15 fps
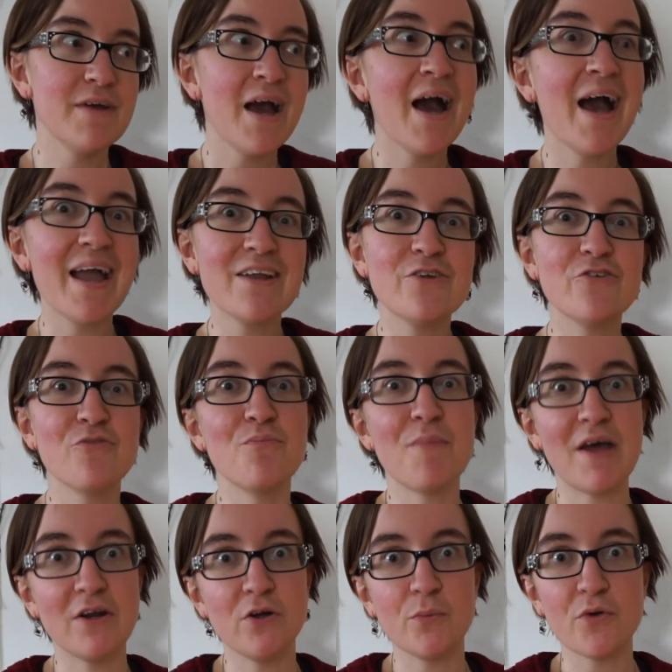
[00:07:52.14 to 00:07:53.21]
kind of
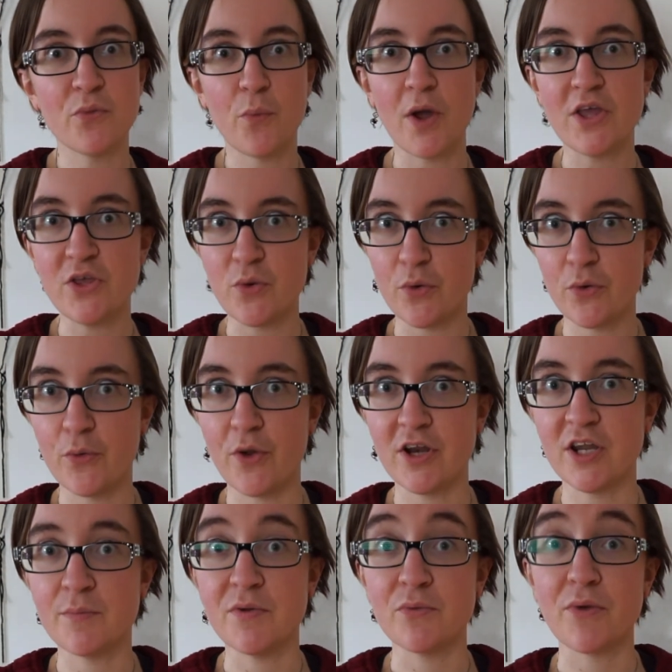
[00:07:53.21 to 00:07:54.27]
meddle with what you're going
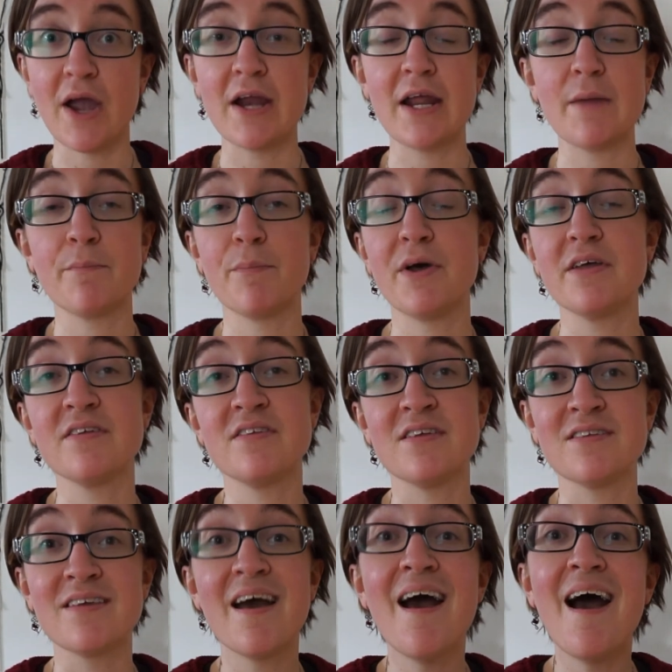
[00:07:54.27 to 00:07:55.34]
to be writing. But
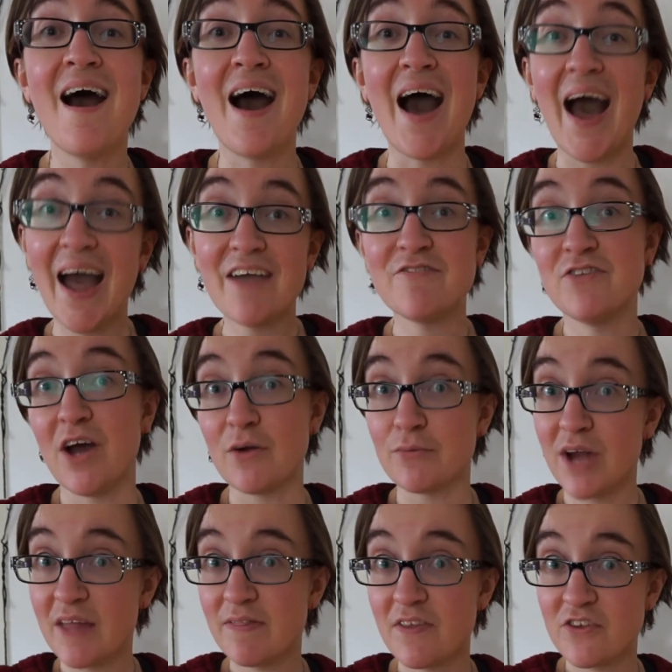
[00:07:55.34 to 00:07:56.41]
since I've not
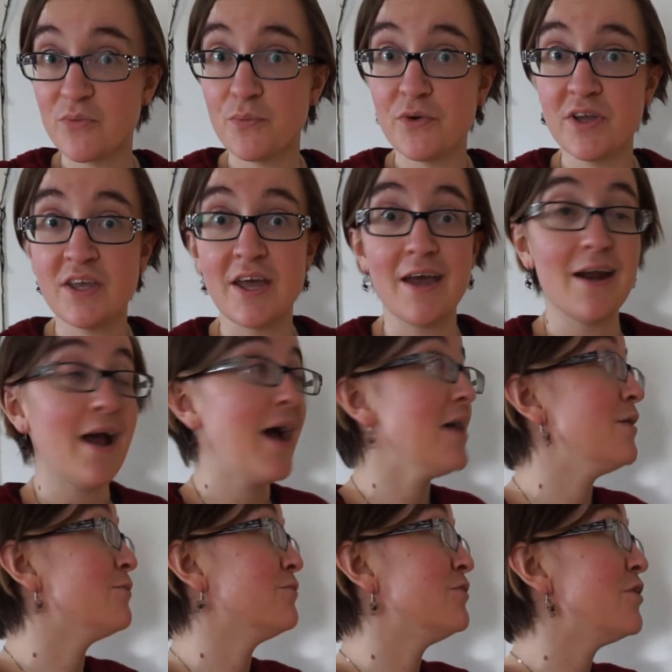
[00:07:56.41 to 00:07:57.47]
read this book yet, I
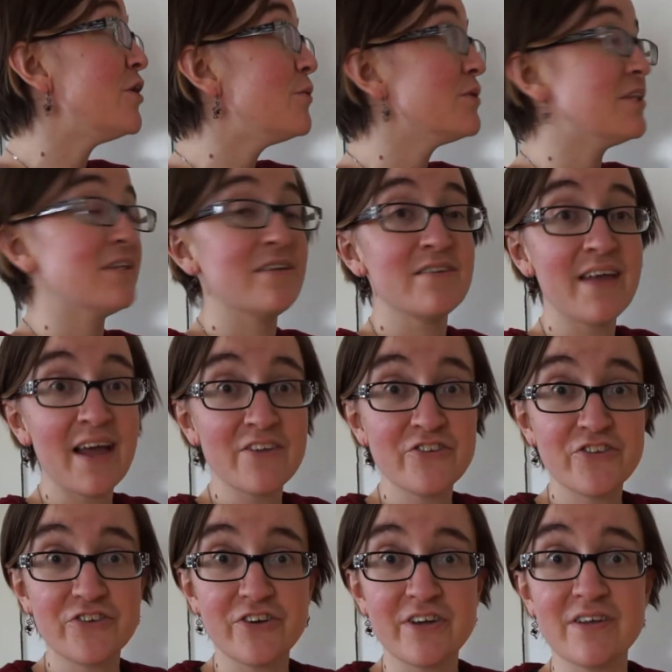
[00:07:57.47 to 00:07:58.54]
don't know what the
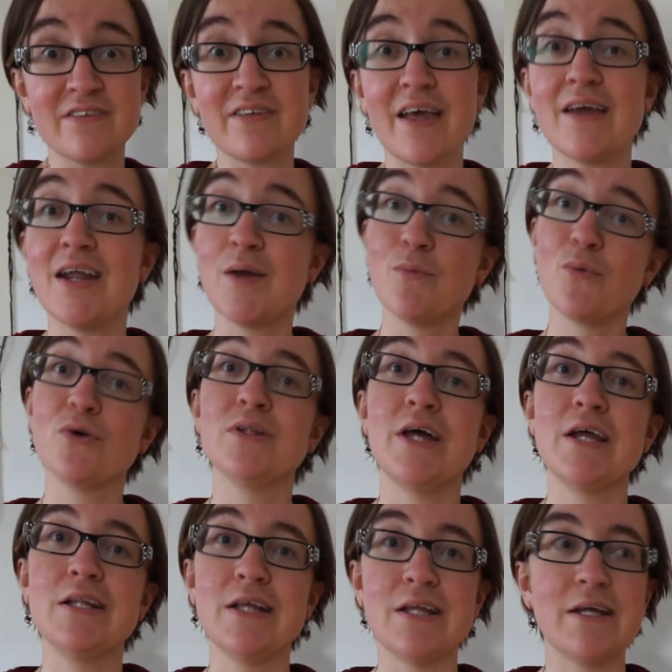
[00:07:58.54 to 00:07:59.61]
disaster is, and I'm more
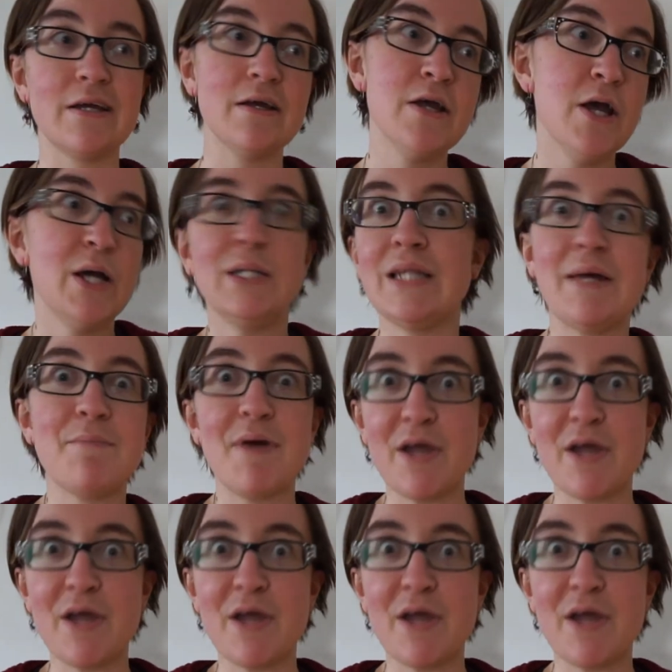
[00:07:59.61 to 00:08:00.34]
likely to let my